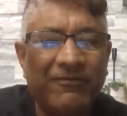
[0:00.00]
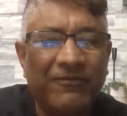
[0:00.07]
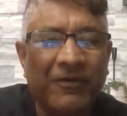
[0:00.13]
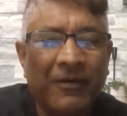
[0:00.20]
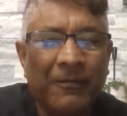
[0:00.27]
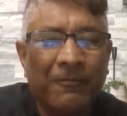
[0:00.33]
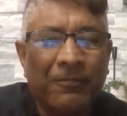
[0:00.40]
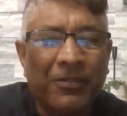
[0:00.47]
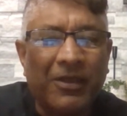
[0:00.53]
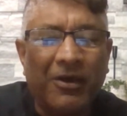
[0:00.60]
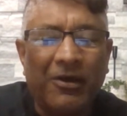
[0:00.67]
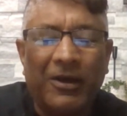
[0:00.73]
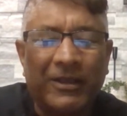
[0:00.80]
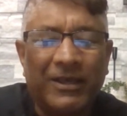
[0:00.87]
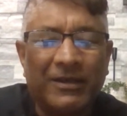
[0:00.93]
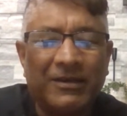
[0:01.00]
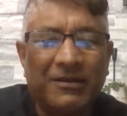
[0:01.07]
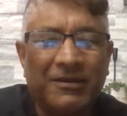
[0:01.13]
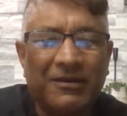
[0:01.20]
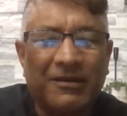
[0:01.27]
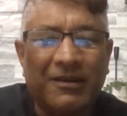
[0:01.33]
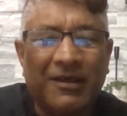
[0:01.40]
Bringing it
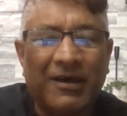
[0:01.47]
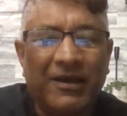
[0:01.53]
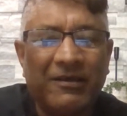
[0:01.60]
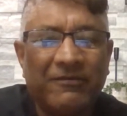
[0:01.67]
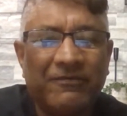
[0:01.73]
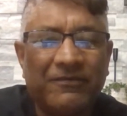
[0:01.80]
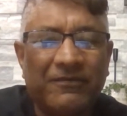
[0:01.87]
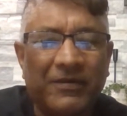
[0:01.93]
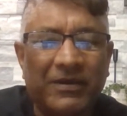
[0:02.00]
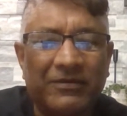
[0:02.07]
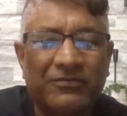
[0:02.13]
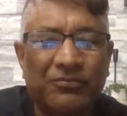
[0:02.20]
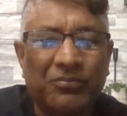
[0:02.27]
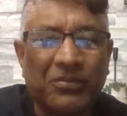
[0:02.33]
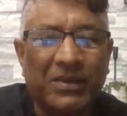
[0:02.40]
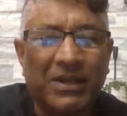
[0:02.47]
live, getting